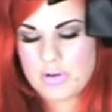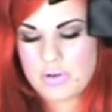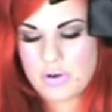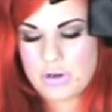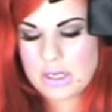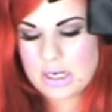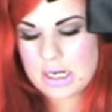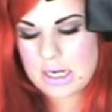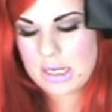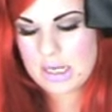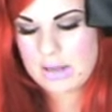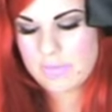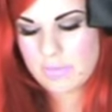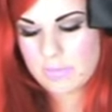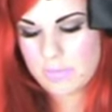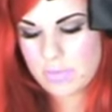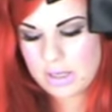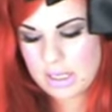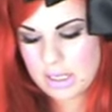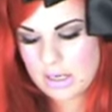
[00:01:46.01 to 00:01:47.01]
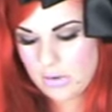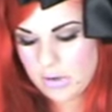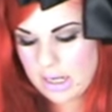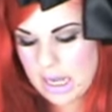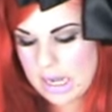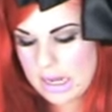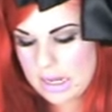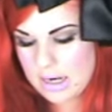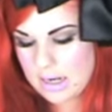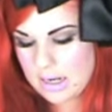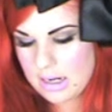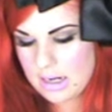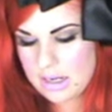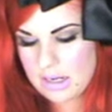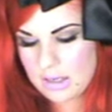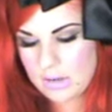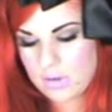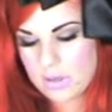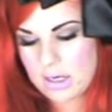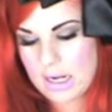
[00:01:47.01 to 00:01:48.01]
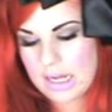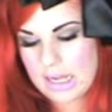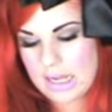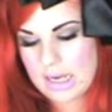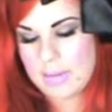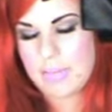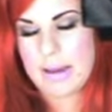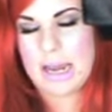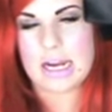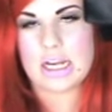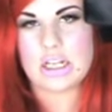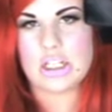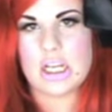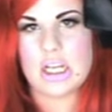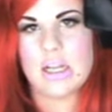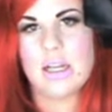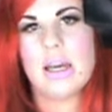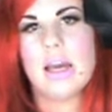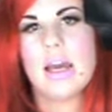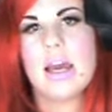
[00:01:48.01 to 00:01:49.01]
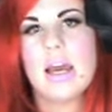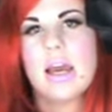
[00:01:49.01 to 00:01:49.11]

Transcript: true to colour from what they look like in the packaging.